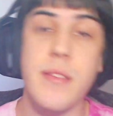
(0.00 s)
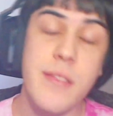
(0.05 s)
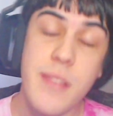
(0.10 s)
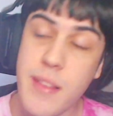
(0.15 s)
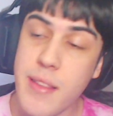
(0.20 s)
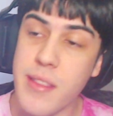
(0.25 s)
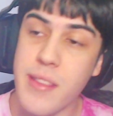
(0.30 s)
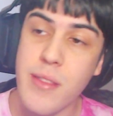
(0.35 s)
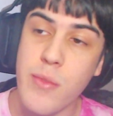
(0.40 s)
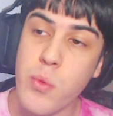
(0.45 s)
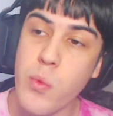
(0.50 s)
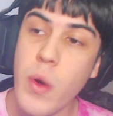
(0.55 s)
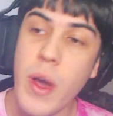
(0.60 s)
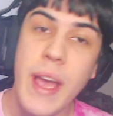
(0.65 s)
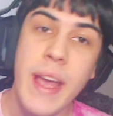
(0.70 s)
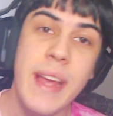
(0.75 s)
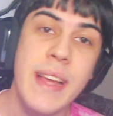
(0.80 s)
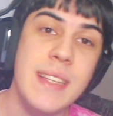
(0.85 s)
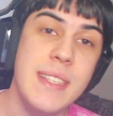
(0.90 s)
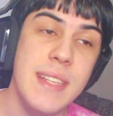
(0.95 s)

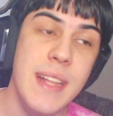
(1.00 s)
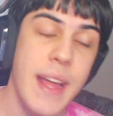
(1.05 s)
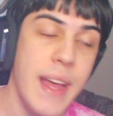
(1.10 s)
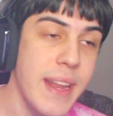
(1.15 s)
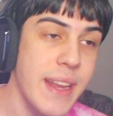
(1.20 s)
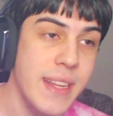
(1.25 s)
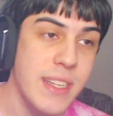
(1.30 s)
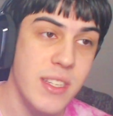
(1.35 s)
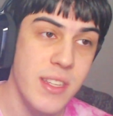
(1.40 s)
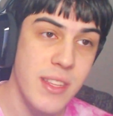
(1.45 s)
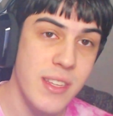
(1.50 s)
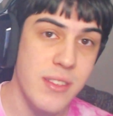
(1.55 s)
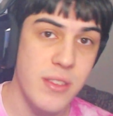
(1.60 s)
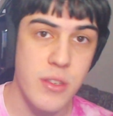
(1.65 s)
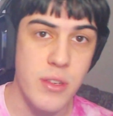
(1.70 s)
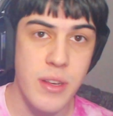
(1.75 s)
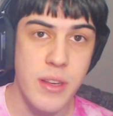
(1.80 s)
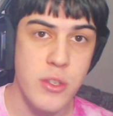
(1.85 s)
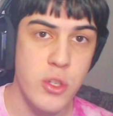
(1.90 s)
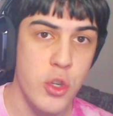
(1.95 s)
sway slightly to the
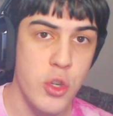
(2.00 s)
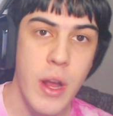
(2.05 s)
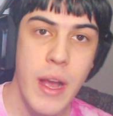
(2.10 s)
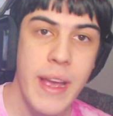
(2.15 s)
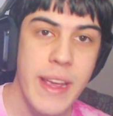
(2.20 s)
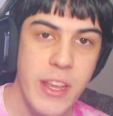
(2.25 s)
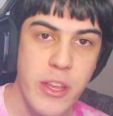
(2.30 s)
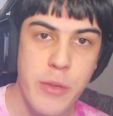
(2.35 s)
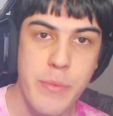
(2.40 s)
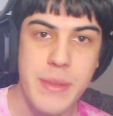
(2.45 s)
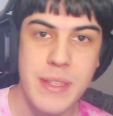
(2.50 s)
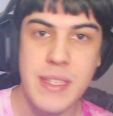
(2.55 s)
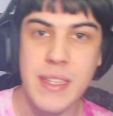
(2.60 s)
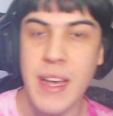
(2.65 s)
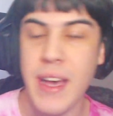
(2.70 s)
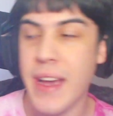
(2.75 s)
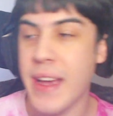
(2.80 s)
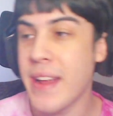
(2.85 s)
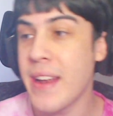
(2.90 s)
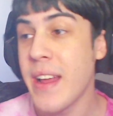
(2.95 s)
dry humor
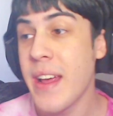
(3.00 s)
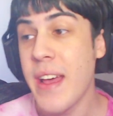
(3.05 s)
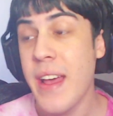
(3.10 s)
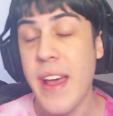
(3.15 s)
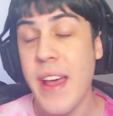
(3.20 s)
side,